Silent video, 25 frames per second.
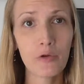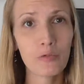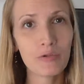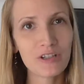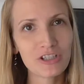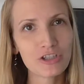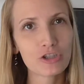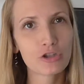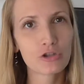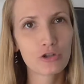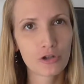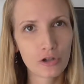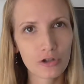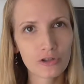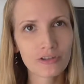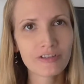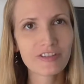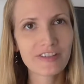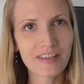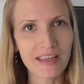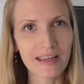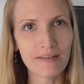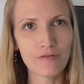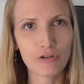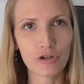which could
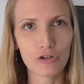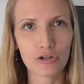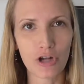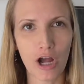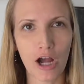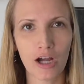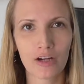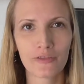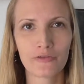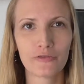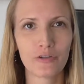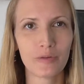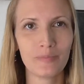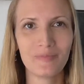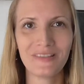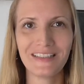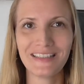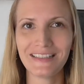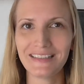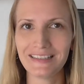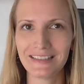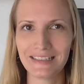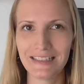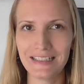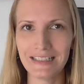save your dog from
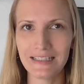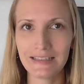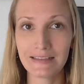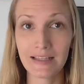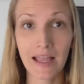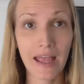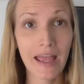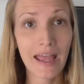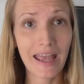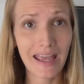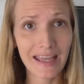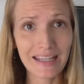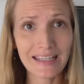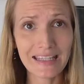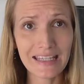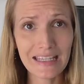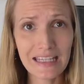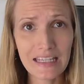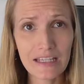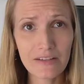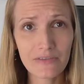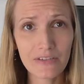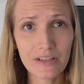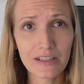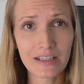disease and
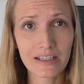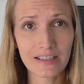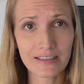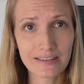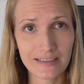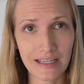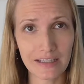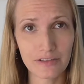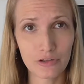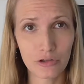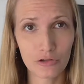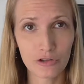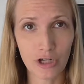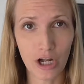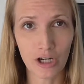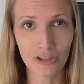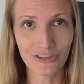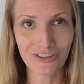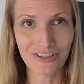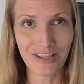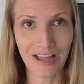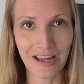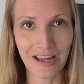even extend your dog's